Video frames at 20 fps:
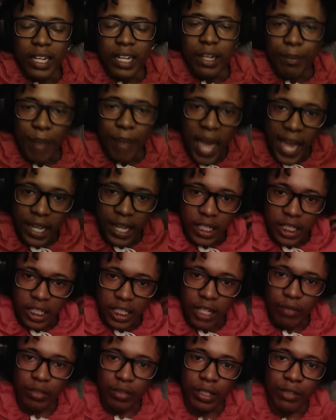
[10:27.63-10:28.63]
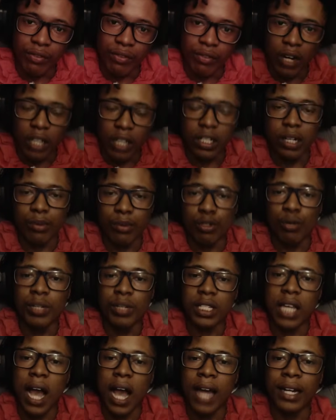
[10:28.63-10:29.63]
the back of the shit really fucked up, so it's
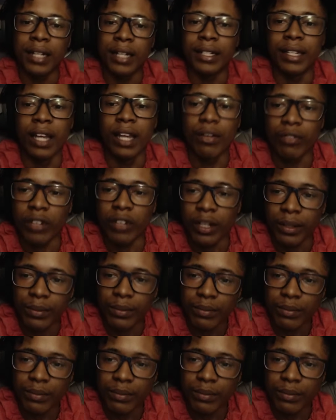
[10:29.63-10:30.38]
kind of different.